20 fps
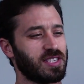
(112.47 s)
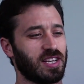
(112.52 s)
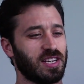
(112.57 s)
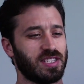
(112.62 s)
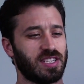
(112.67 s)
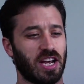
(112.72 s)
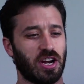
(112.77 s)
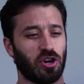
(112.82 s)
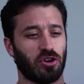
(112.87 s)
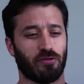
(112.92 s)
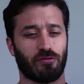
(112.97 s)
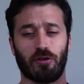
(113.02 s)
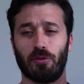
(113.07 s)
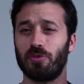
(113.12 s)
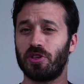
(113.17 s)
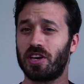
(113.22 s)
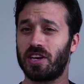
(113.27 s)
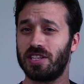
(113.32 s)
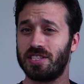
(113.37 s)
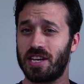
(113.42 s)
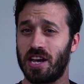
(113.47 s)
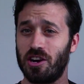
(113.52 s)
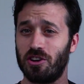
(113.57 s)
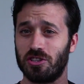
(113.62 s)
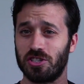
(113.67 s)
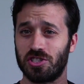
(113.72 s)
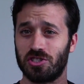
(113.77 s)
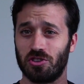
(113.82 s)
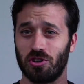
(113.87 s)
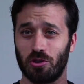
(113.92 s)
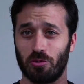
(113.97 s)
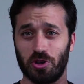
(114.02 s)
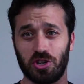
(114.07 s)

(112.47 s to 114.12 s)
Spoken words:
container from the Container Store,